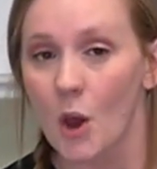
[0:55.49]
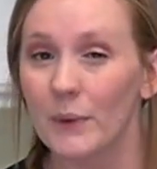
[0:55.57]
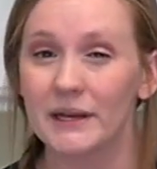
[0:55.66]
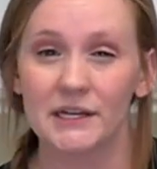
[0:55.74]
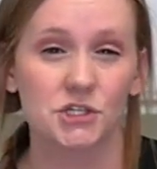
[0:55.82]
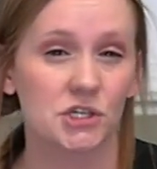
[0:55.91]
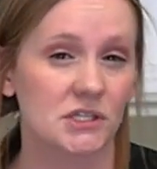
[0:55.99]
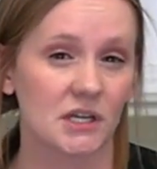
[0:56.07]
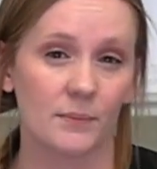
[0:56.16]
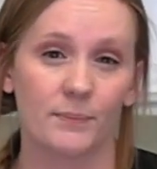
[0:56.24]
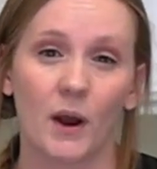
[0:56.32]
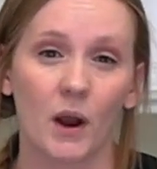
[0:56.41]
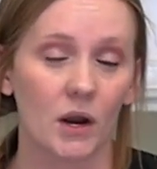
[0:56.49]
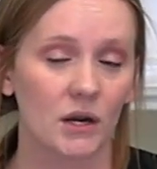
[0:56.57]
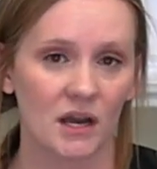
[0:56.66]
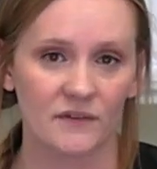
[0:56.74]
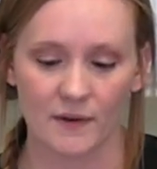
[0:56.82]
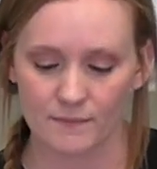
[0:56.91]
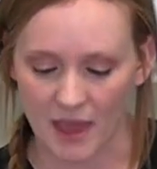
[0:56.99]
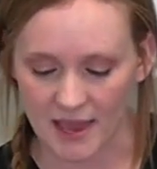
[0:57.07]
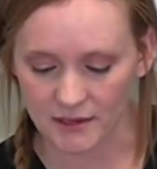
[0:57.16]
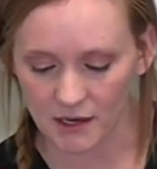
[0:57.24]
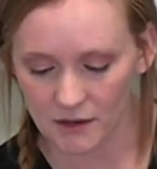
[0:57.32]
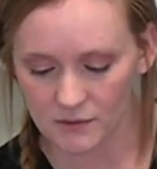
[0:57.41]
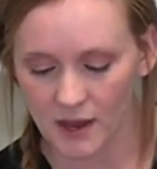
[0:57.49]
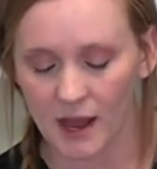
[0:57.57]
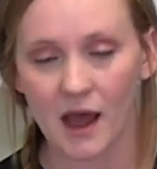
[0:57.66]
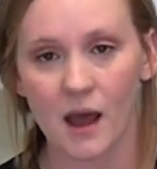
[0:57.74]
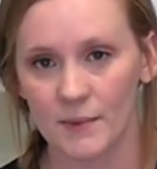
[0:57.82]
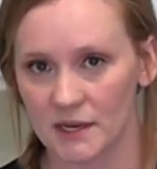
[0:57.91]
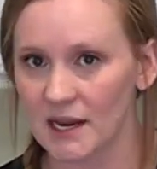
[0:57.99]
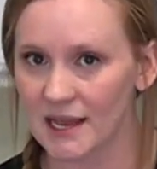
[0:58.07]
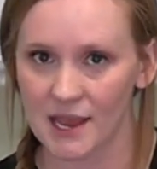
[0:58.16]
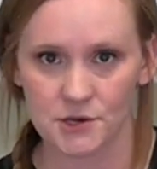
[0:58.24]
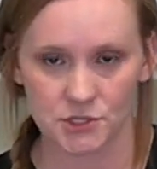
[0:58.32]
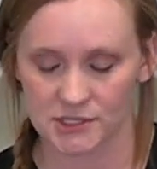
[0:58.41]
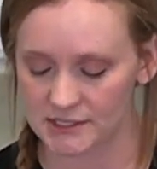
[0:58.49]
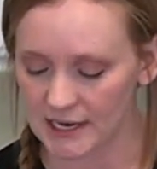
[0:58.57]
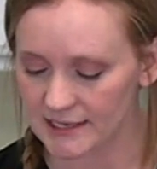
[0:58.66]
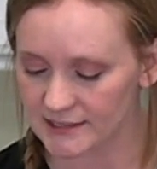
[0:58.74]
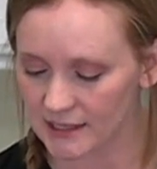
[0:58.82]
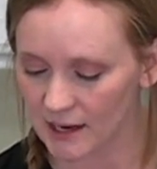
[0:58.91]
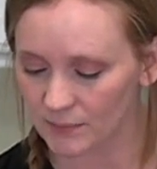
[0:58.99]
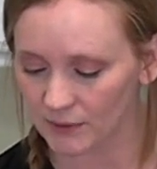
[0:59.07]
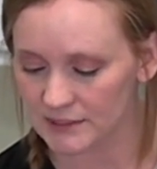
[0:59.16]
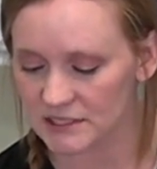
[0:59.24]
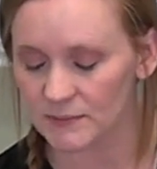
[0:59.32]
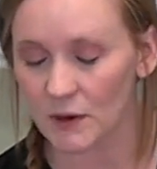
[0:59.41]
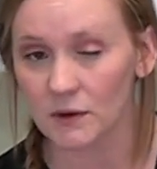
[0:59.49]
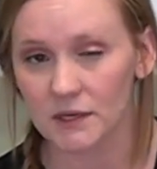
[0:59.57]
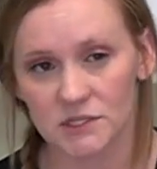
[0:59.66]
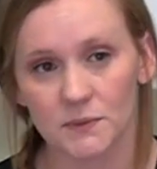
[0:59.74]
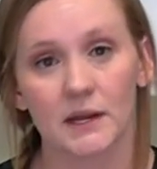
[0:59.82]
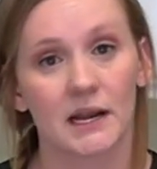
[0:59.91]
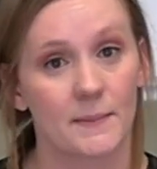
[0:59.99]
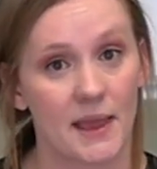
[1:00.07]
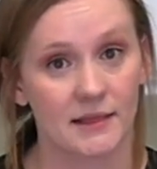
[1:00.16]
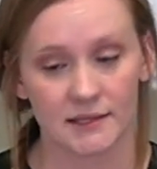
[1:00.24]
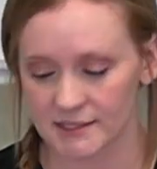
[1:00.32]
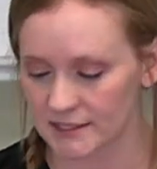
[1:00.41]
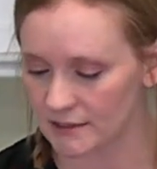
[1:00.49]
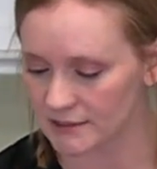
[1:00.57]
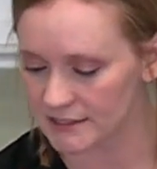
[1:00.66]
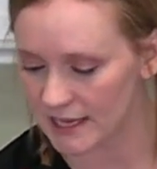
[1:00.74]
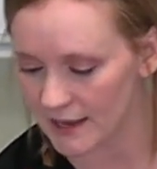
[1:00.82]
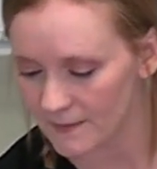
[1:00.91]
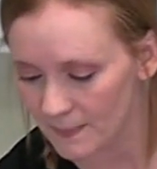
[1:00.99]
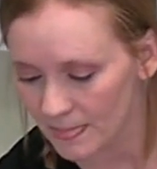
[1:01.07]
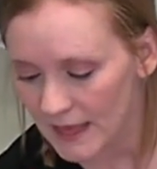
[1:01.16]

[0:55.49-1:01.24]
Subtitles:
We did just a part of a mango, and again, just diced it up really small because we're gonna make the salsa.